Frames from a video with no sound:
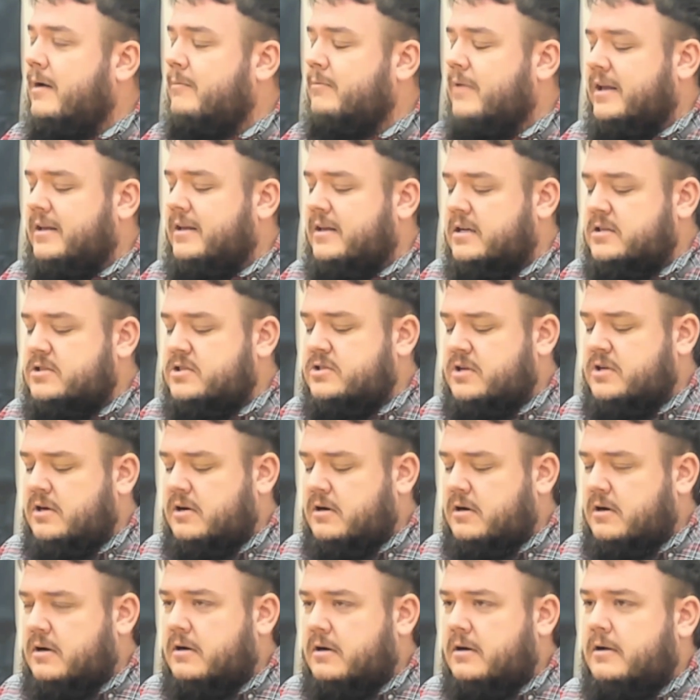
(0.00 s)
I'm like, yes,
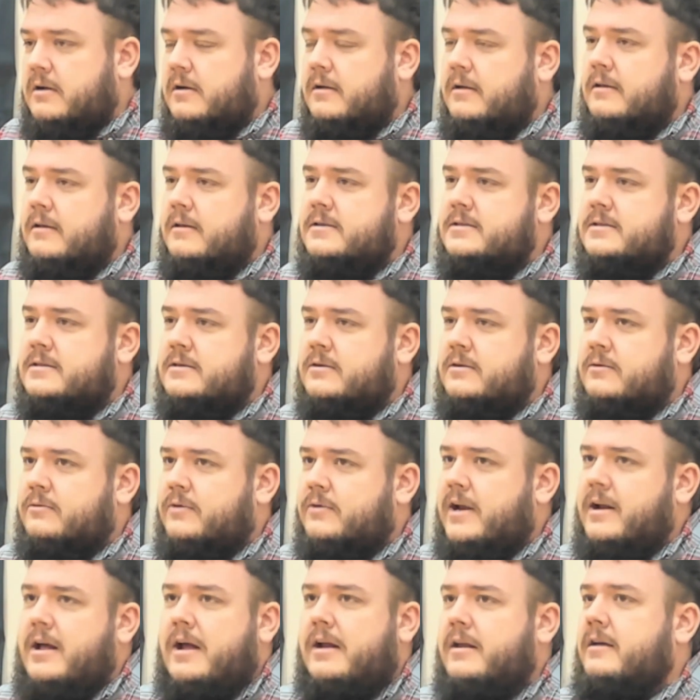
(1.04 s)
sir. It's a
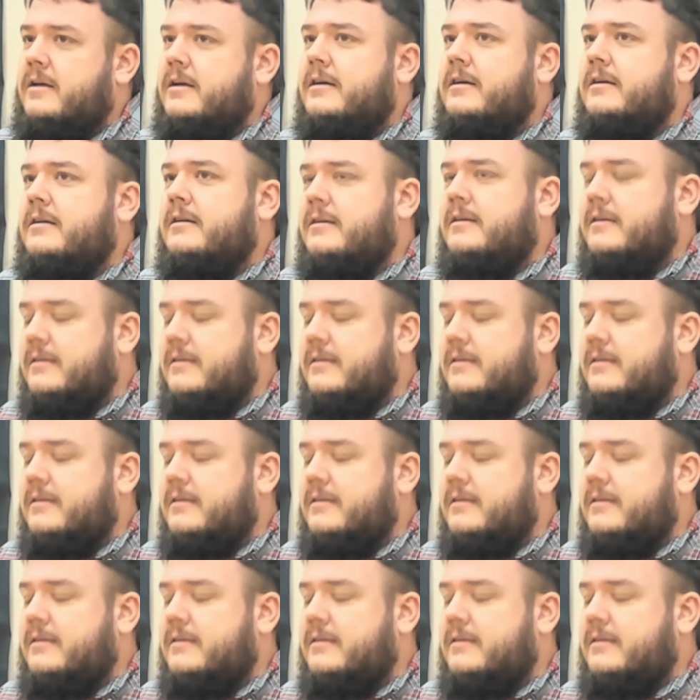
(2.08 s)
great idea.